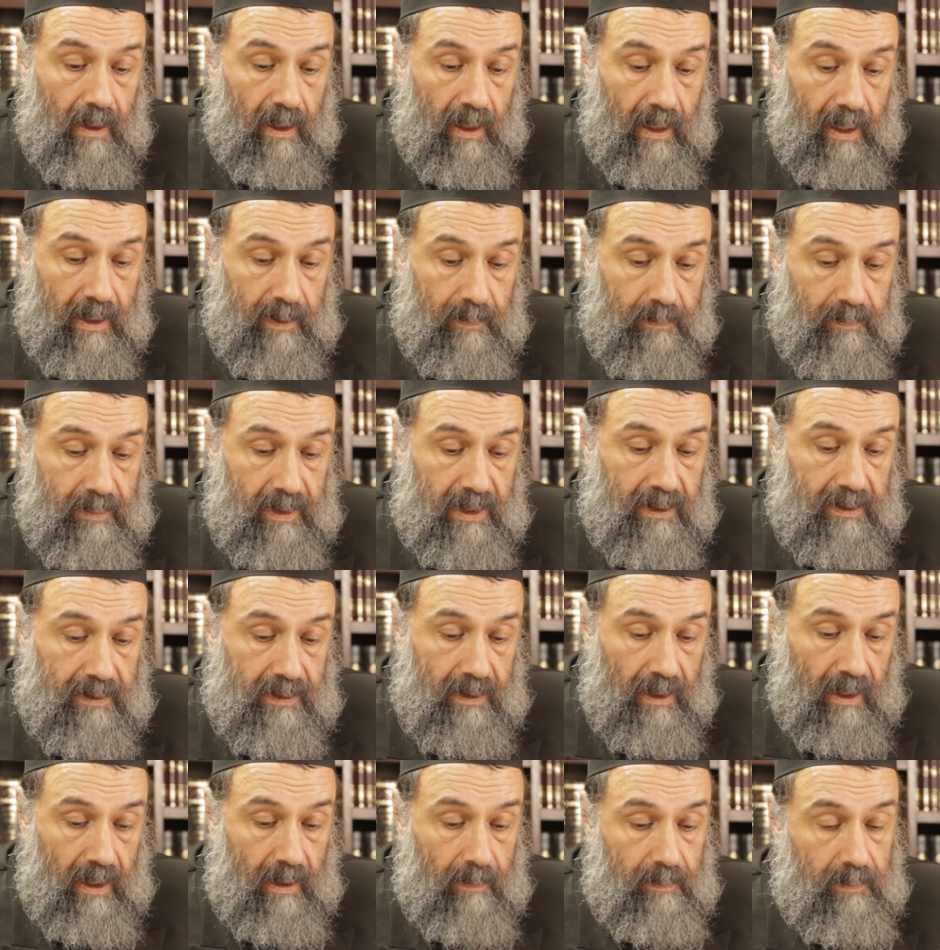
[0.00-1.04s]
I
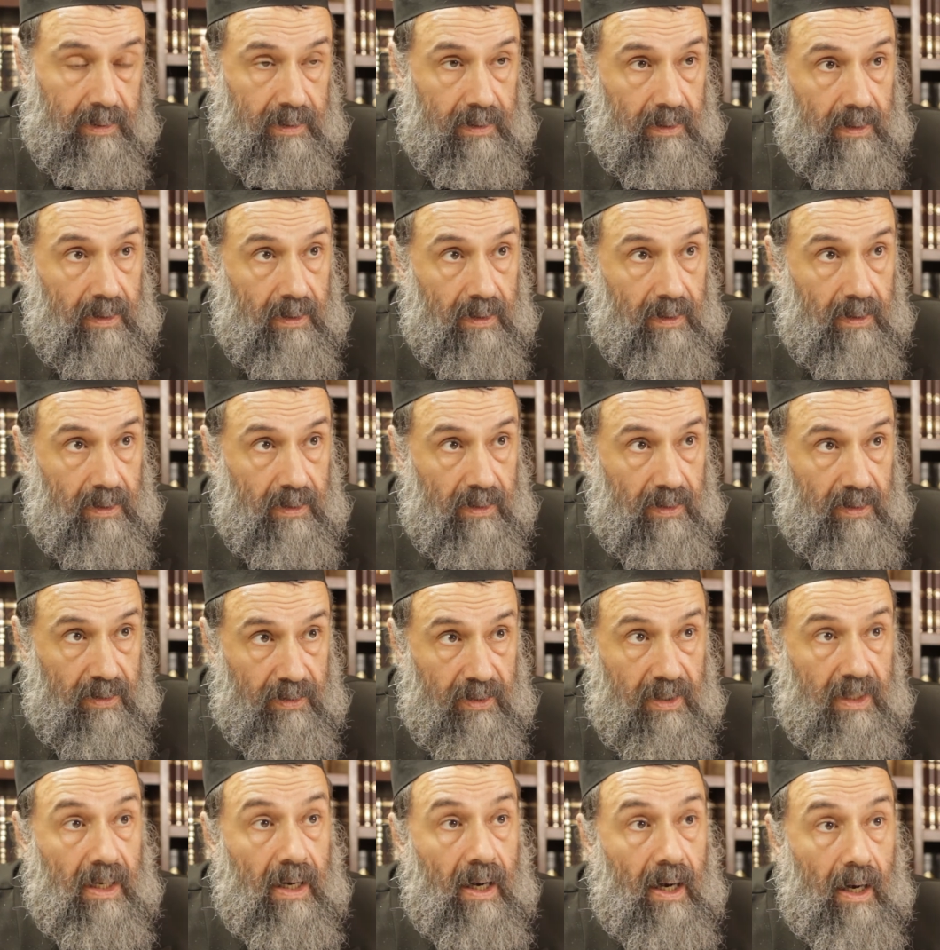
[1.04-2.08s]
picked up
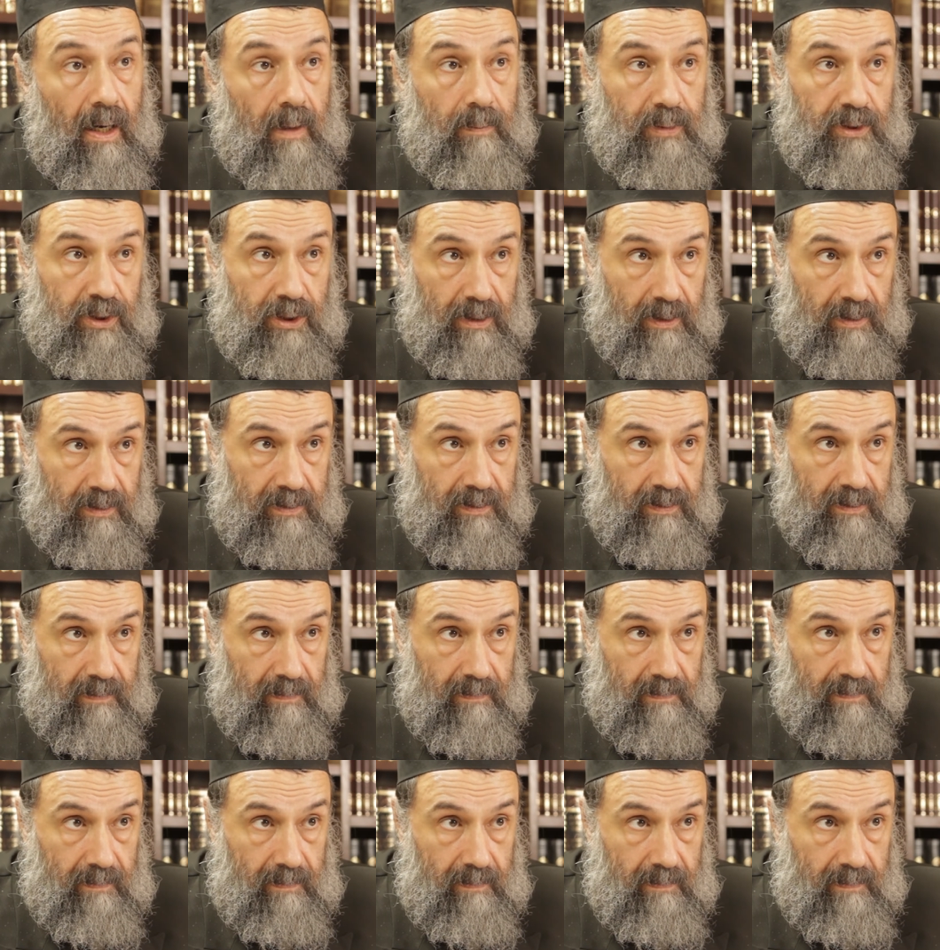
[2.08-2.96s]
the object.